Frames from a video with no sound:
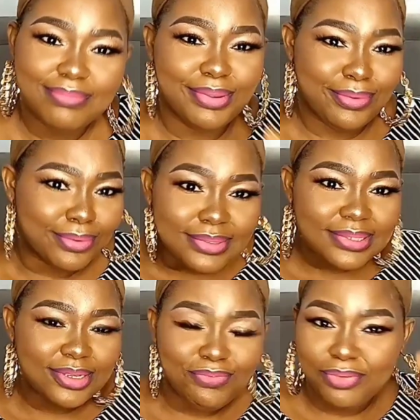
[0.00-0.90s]

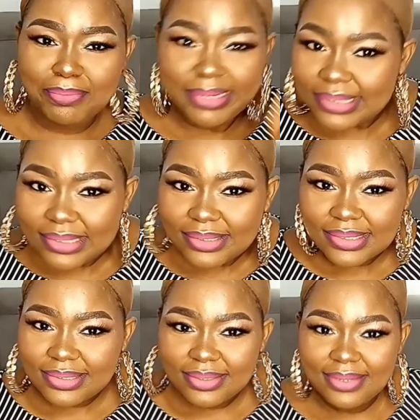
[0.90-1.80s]
because if you miss it,
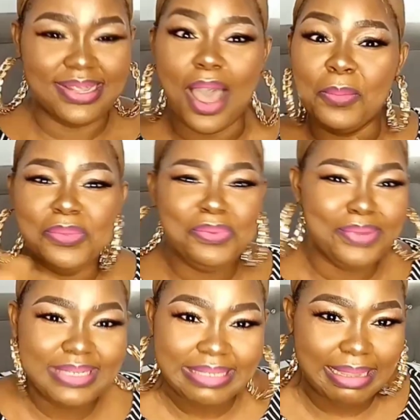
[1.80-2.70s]
I won't do
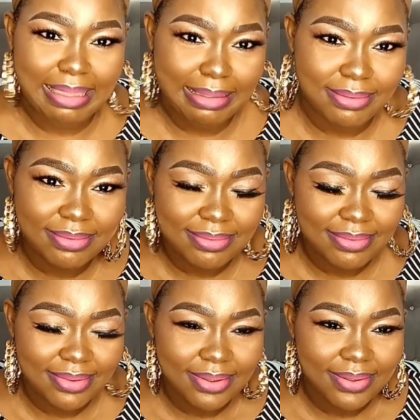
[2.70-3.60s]
it again.
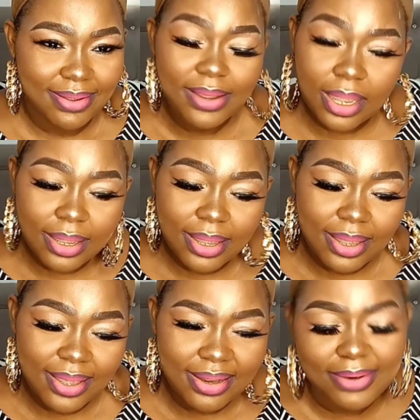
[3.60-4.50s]
Okay.
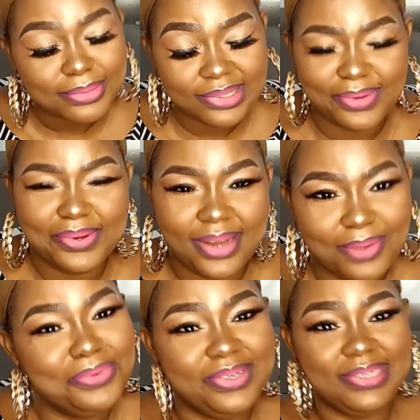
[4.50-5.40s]
Oh, sorry. I'll
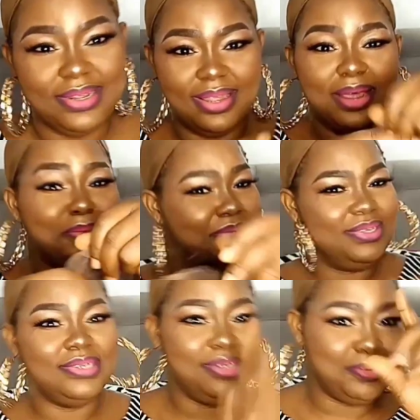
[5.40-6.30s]
do it again. I'll do
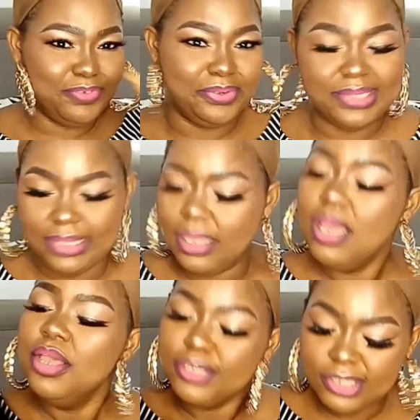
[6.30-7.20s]
it again for your sake.
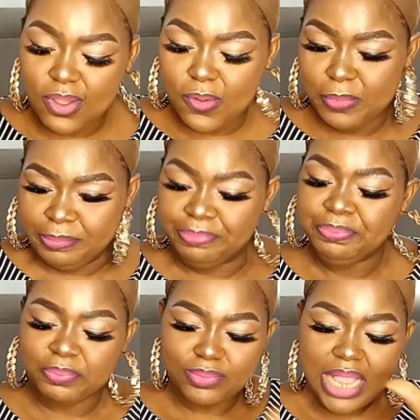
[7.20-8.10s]
So,
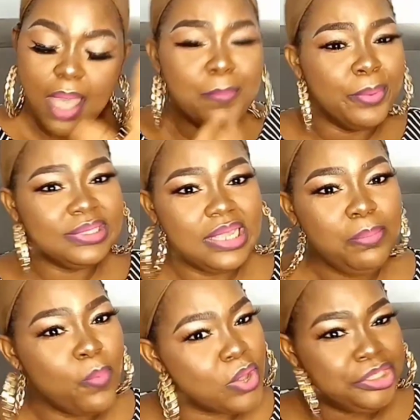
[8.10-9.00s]
but keep
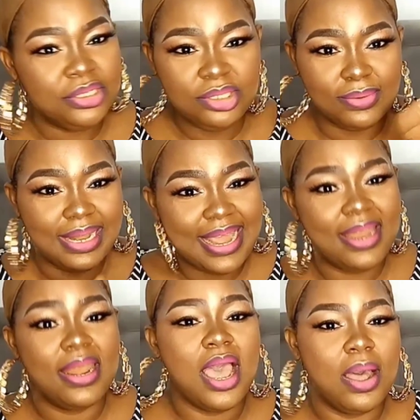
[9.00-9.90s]
watching to
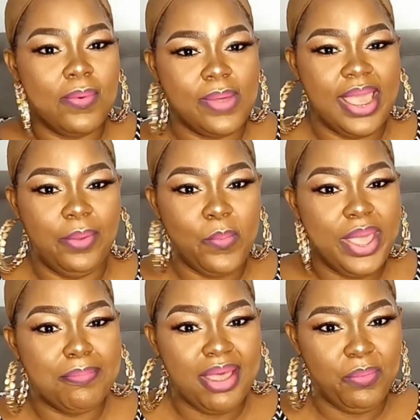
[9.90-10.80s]
learn how I
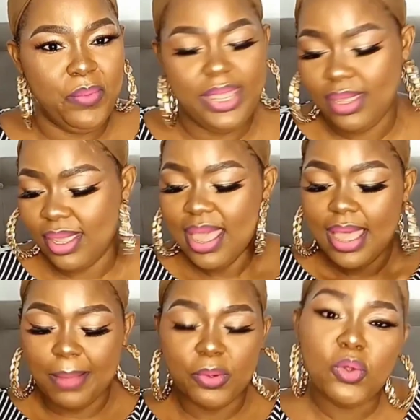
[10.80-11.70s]
wear my wig.
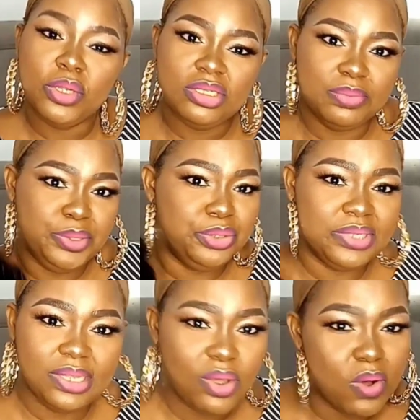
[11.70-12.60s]
I'm not going to be
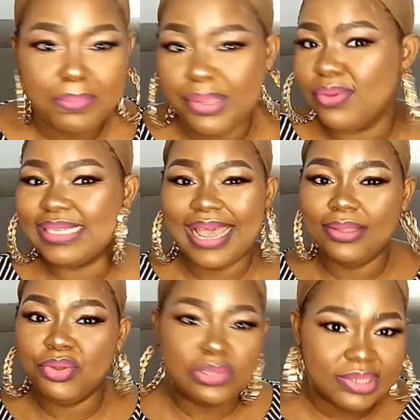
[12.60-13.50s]
using gum because I
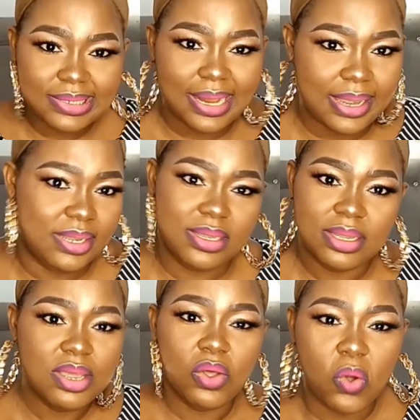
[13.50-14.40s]
don't like
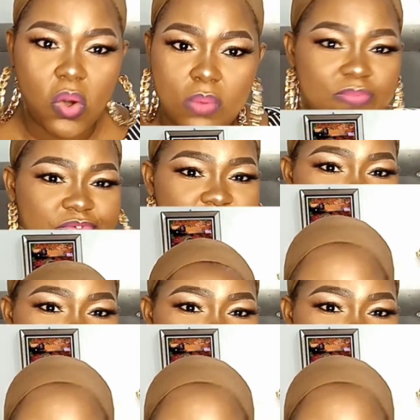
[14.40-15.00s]
gum for